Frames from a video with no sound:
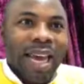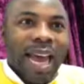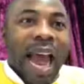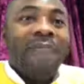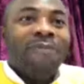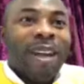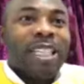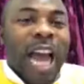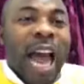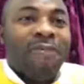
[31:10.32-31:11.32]

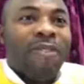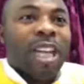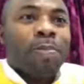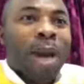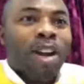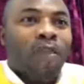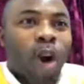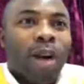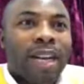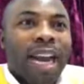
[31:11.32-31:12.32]
average average man of
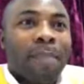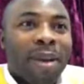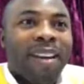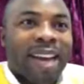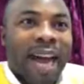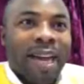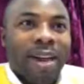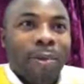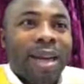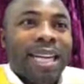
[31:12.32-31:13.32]
God in an America,
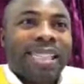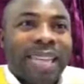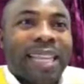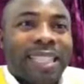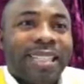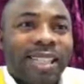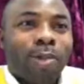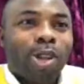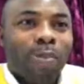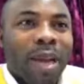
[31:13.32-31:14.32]
when the statistics
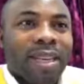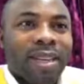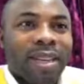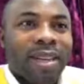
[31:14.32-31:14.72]
was made,